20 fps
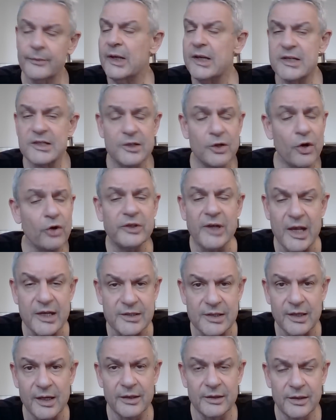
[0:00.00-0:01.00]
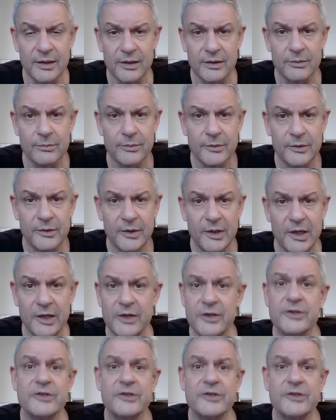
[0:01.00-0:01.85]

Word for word: It's not gaslighting. He